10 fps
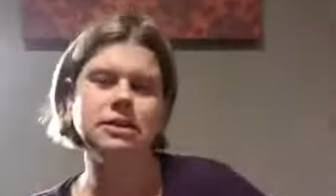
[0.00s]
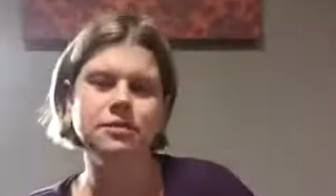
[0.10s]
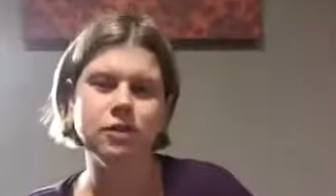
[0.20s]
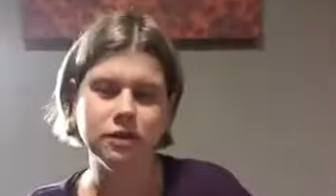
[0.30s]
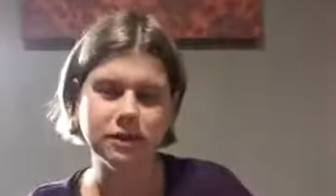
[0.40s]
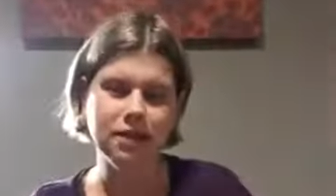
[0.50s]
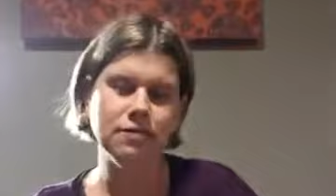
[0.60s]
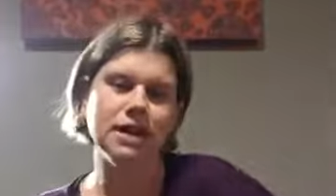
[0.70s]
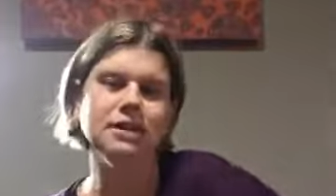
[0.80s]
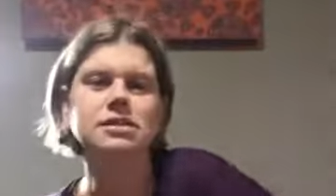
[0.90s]
if you've got a set of
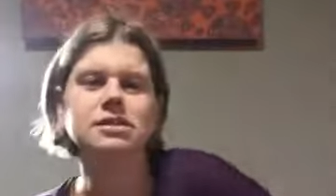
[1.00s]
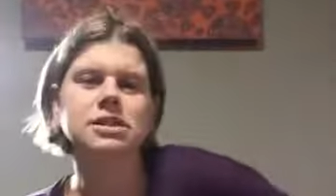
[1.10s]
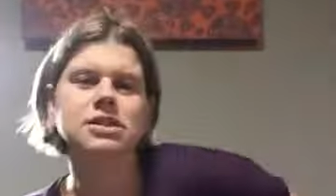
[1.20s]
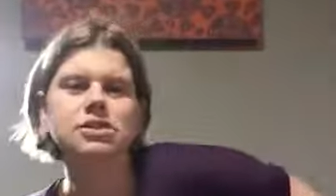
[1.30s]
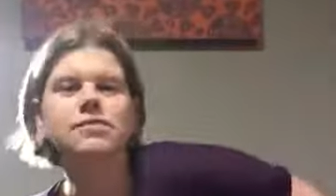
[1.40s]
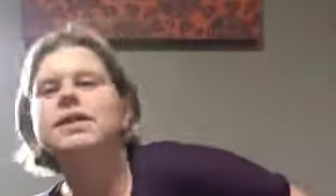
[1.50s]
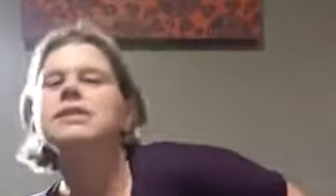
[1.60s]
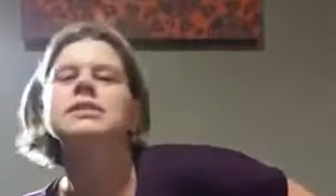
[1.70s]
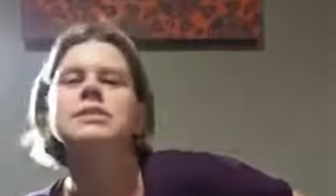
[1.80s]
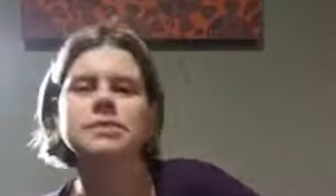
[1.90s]
rings, you need 2
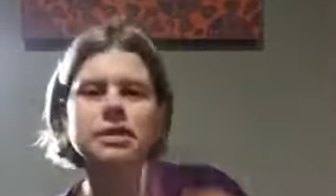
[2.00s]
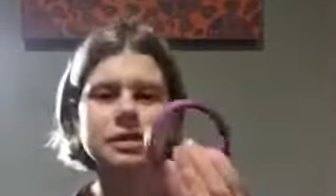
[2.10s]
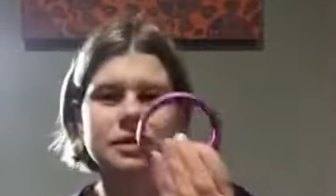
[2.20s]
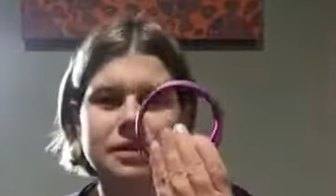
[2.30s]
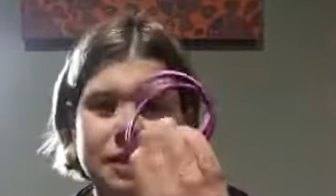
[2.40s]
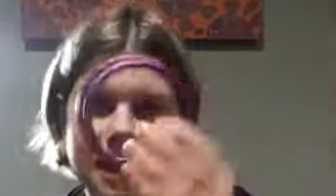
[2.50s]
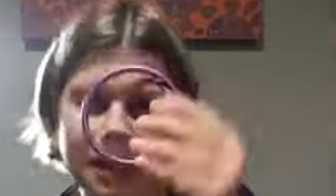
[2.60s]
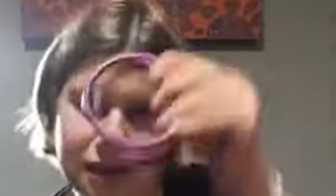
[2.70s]
rings, any